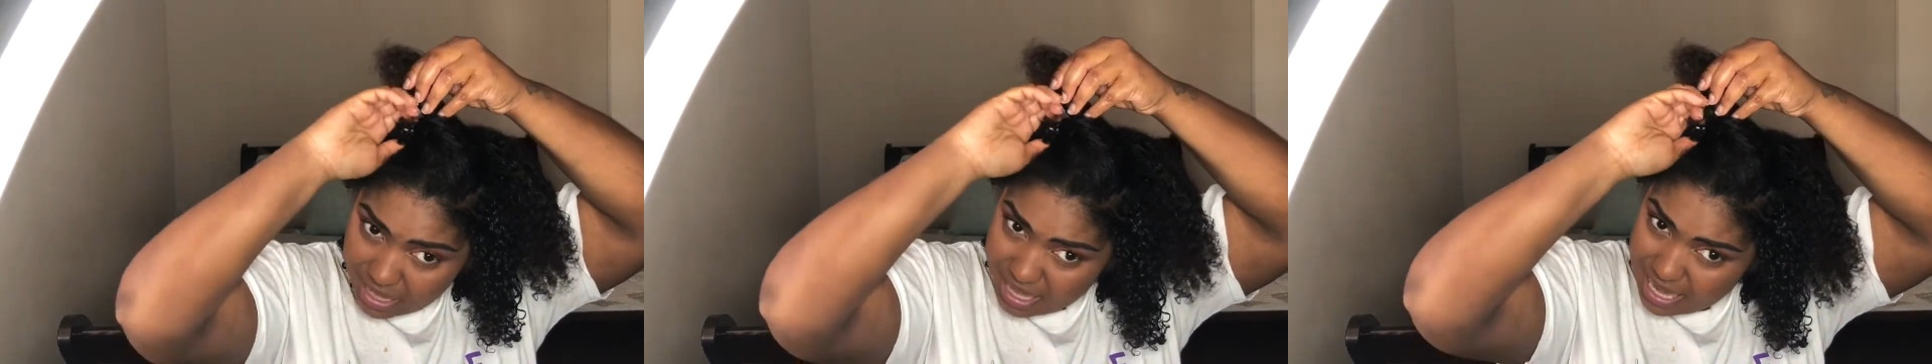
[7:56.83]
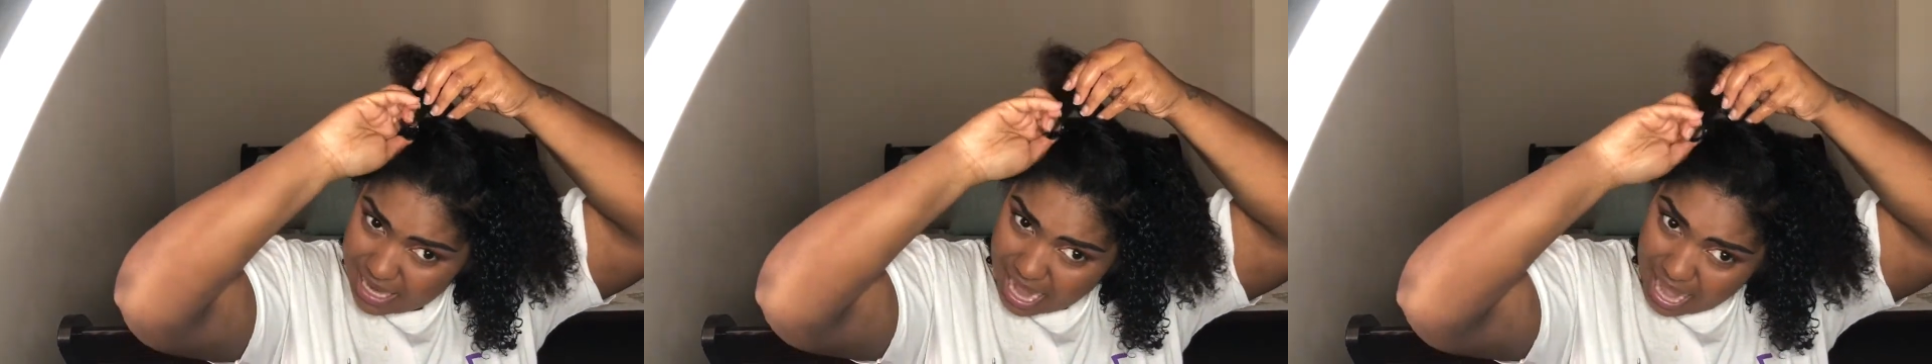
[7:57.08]

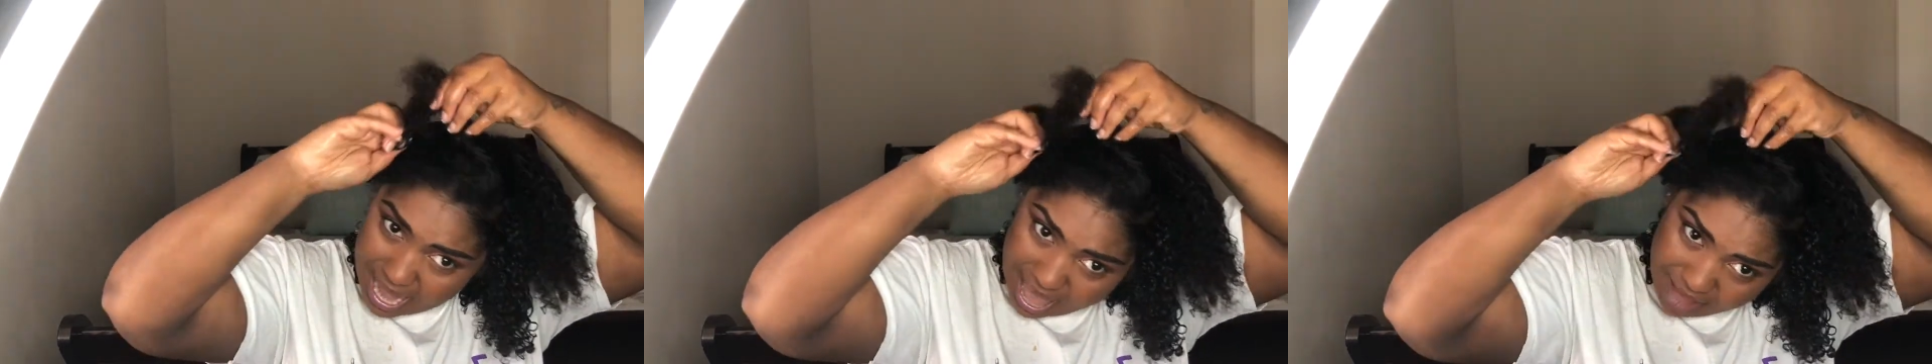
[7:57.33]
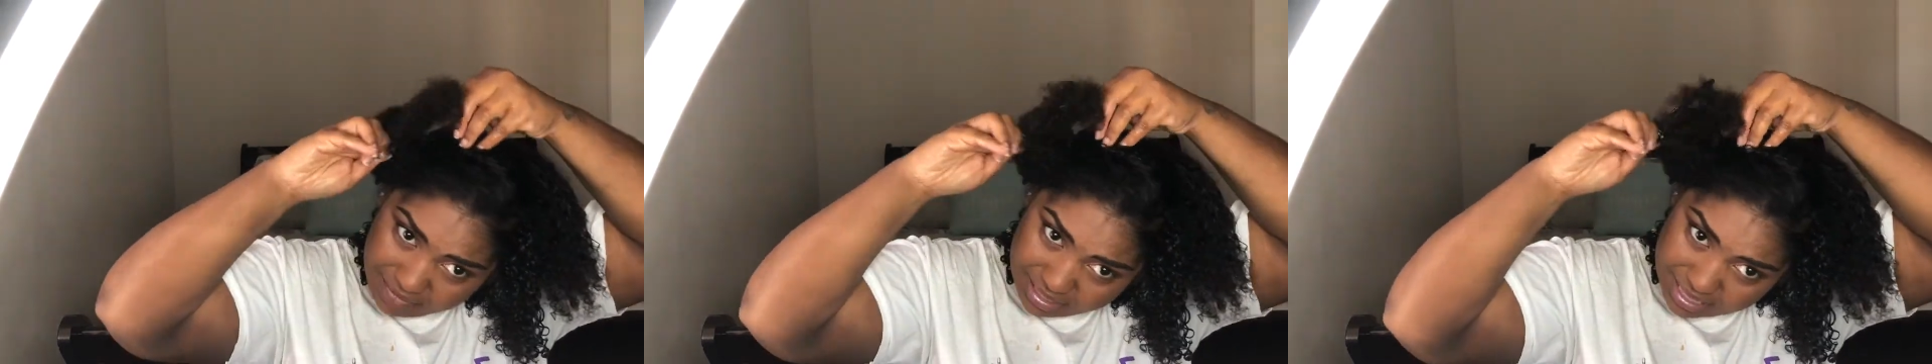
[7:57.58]
And I
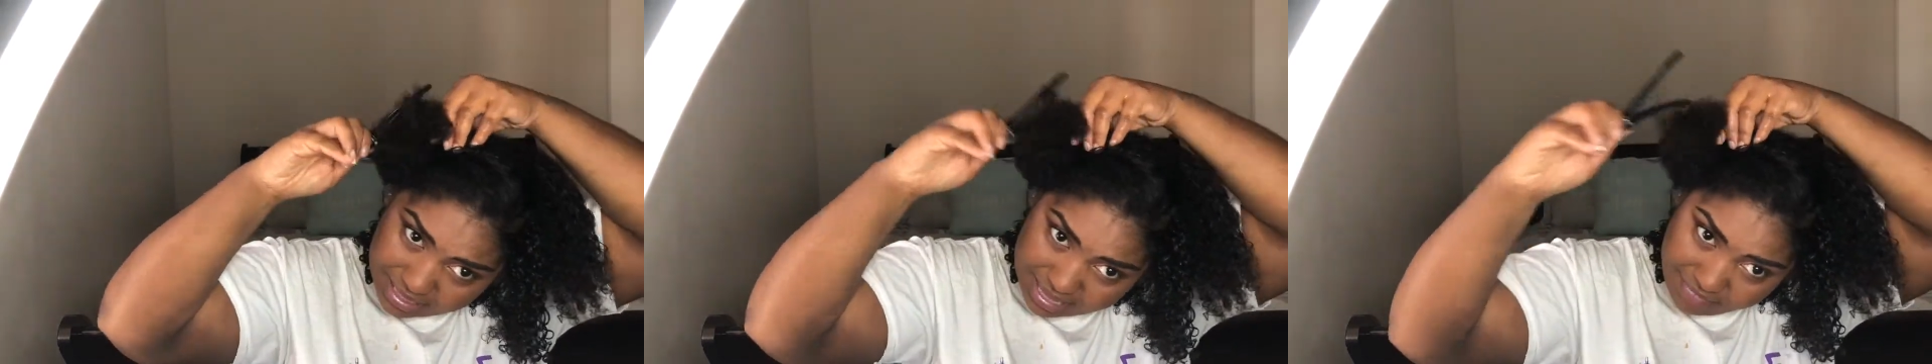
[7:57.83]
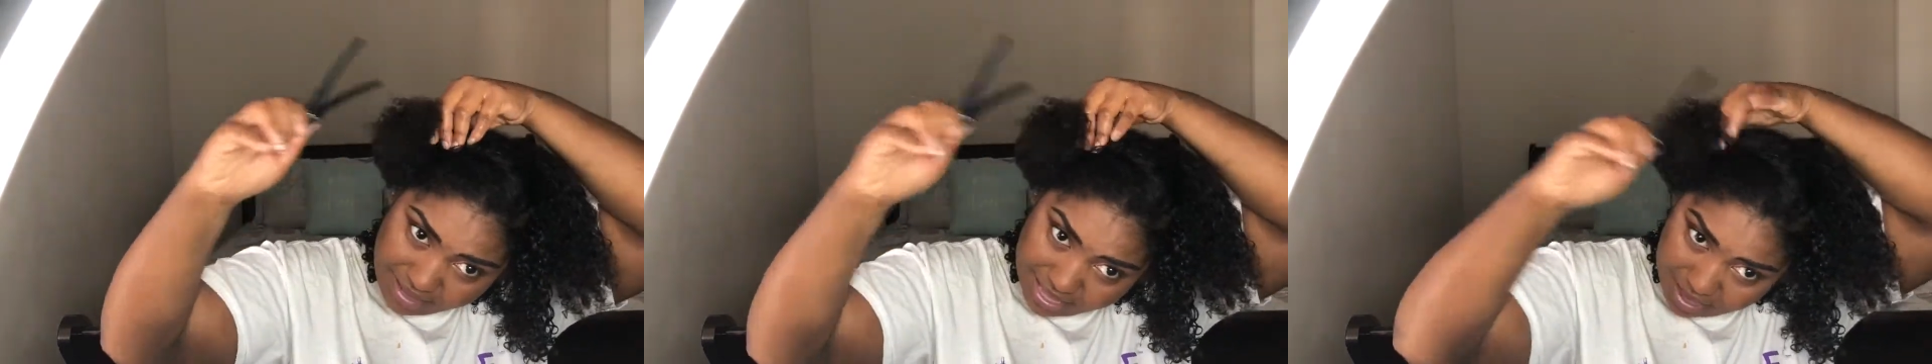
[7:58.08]
haven't done
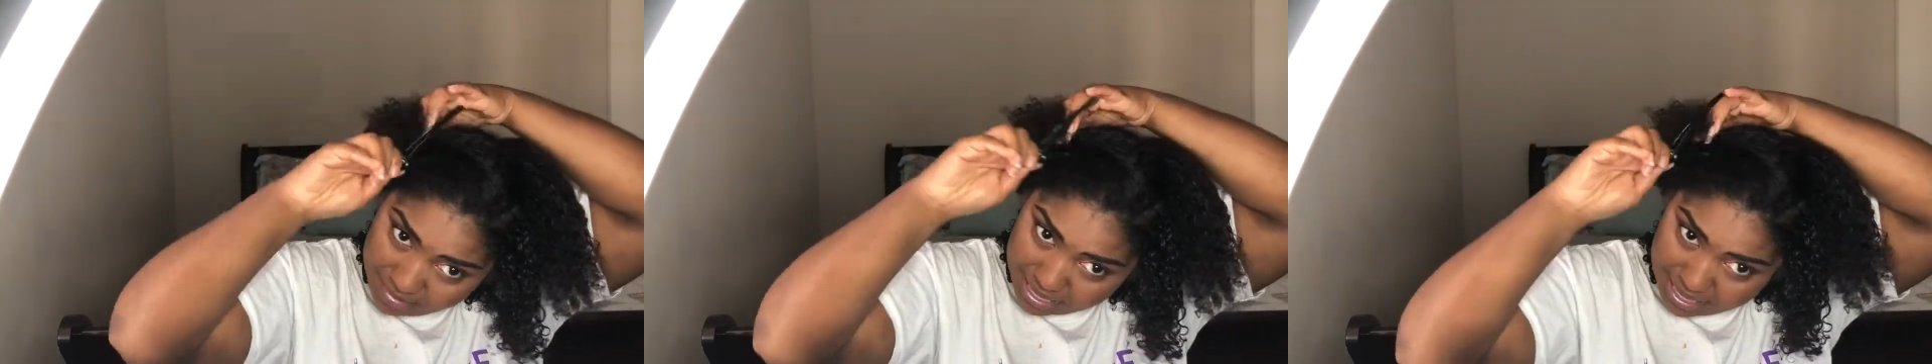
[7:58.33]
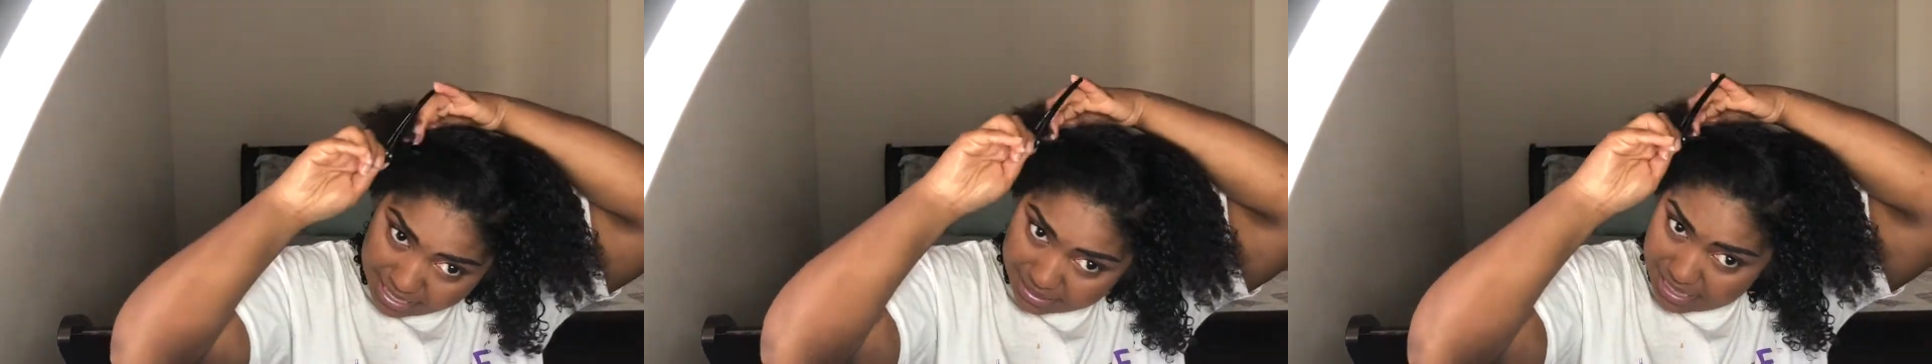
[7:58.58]
that video
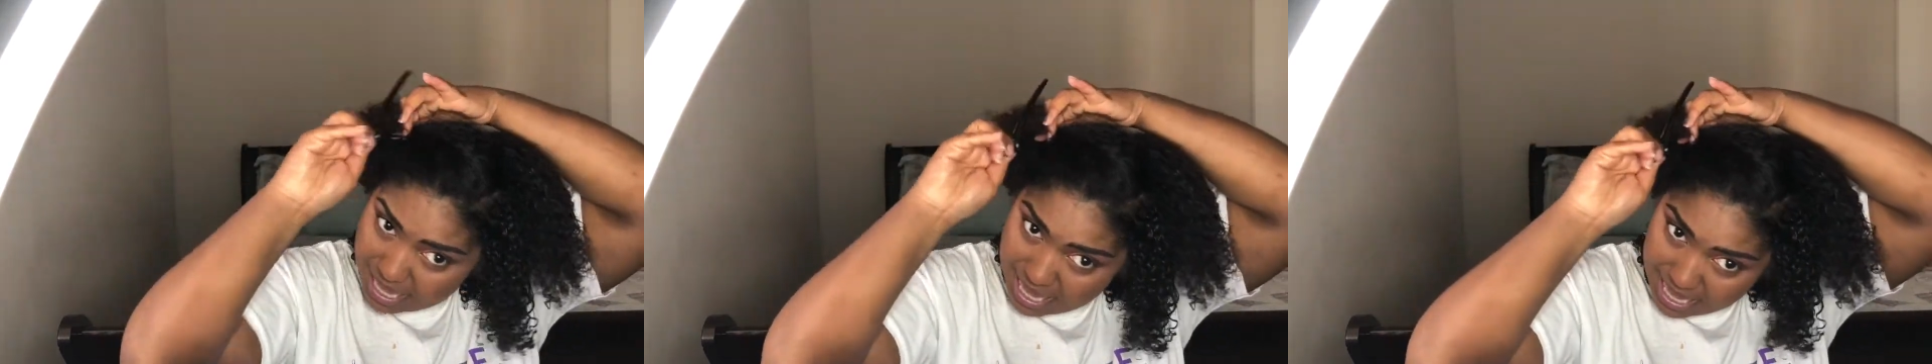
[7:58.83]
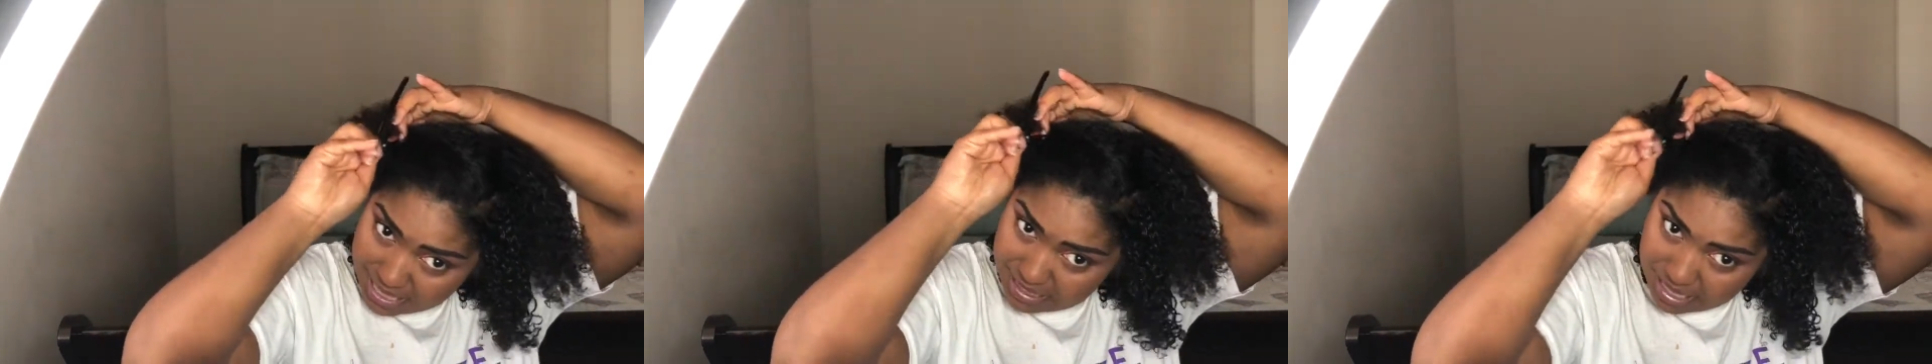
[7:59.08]
because
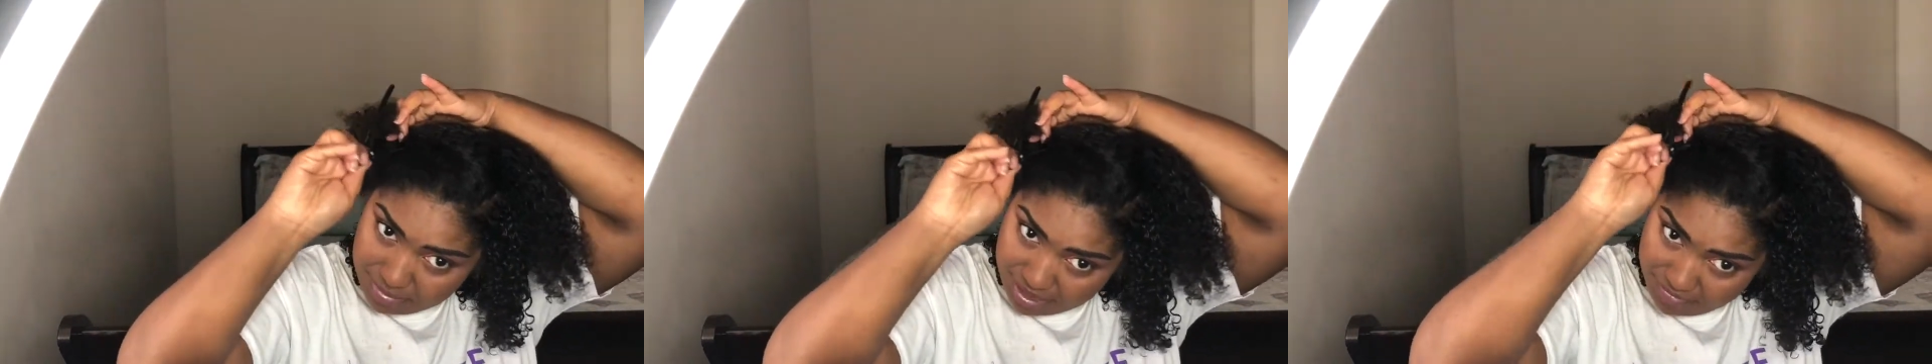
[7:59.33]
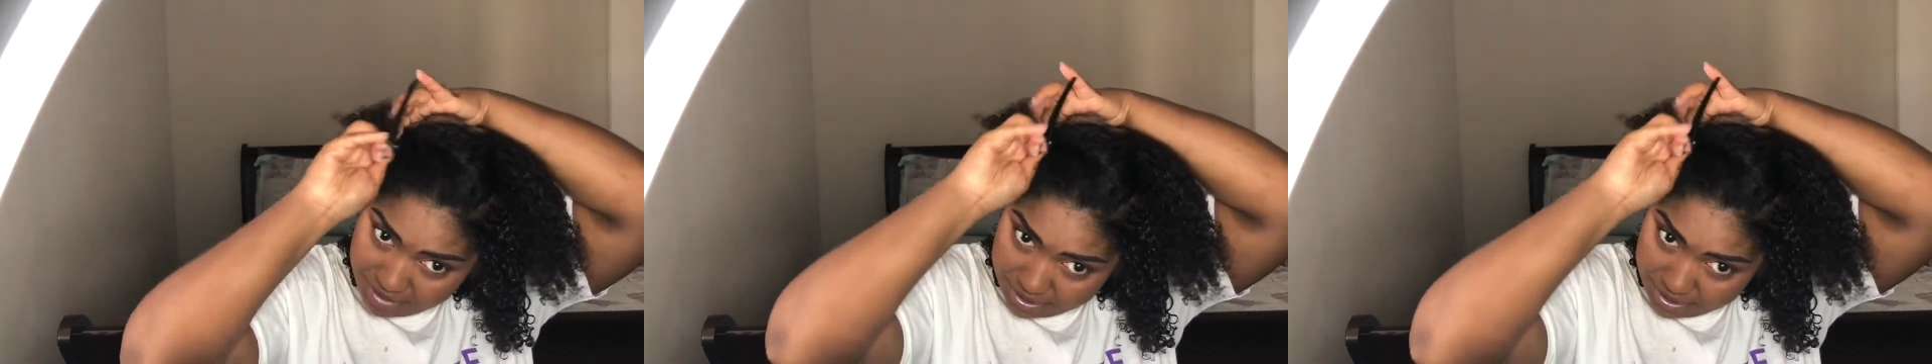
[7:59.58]
it's going to be a